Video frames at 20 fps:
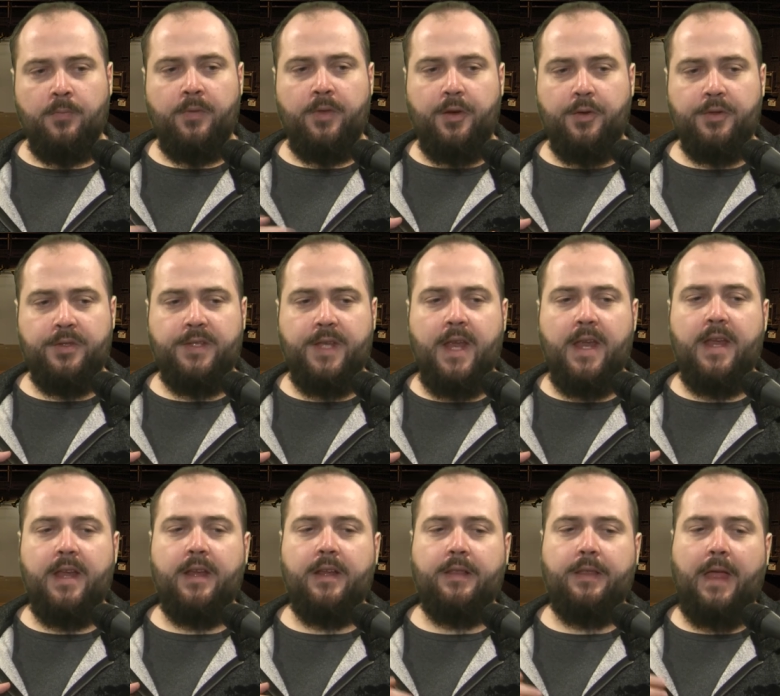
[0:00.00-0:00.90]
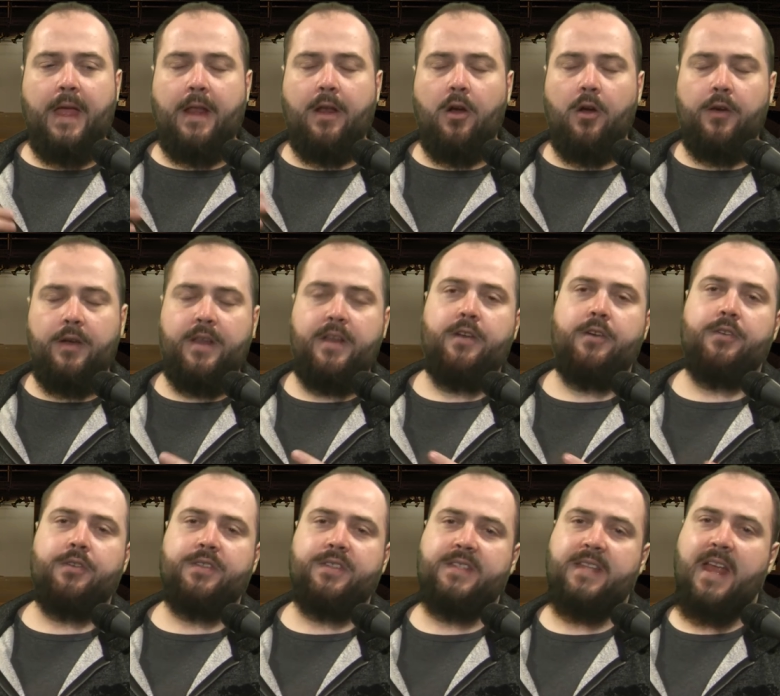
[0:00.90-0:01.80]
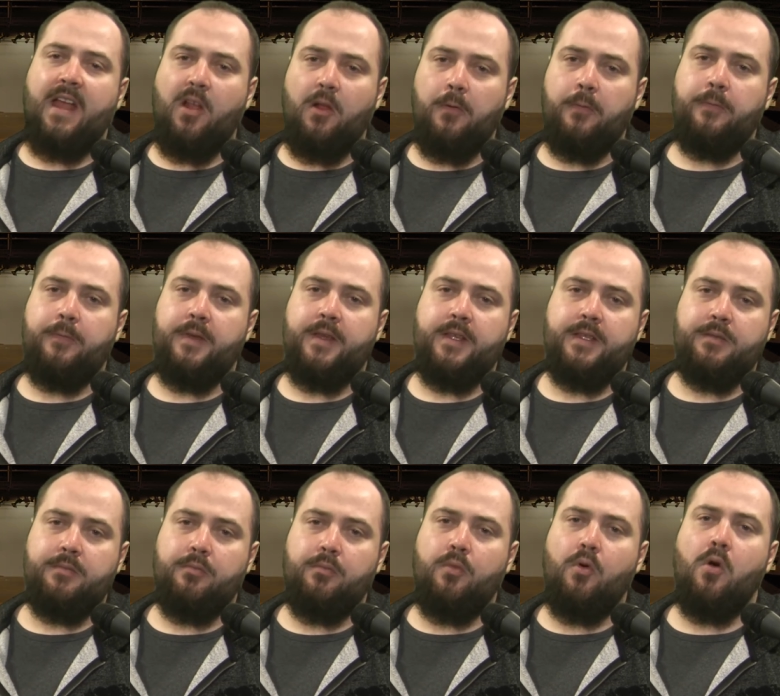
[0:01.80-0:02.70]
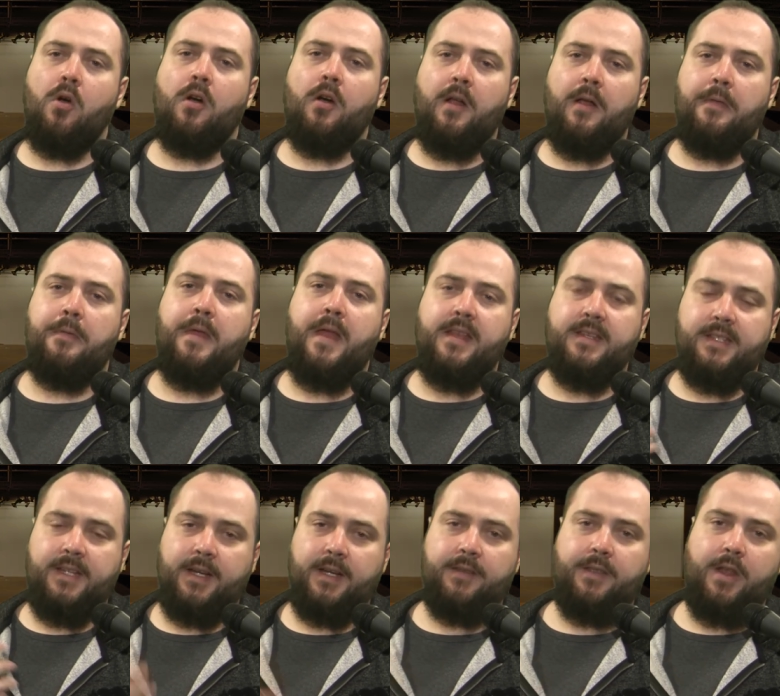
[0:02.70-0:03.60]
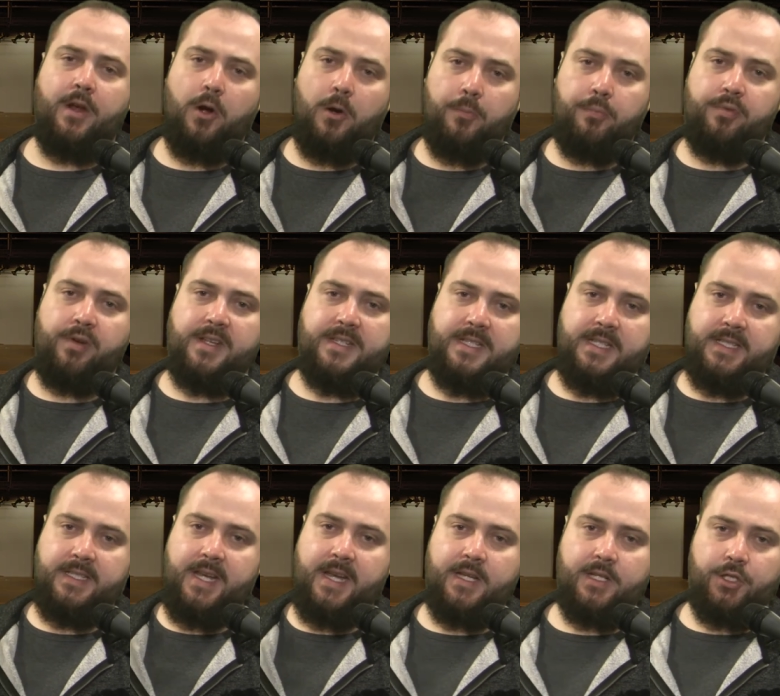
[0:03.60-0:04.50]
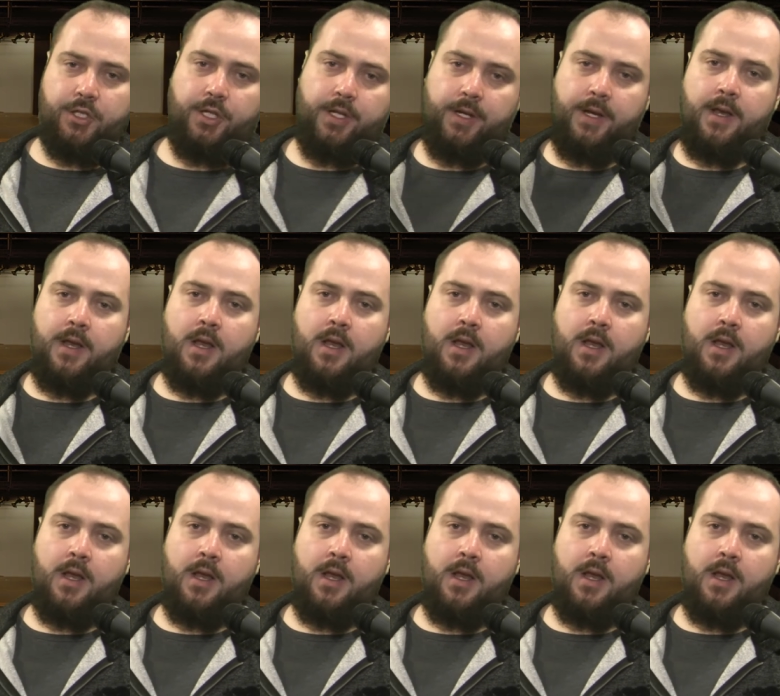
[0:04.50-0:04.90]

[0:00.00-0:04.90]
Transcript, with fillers: They're saying that our inner self is more authentic than our presentation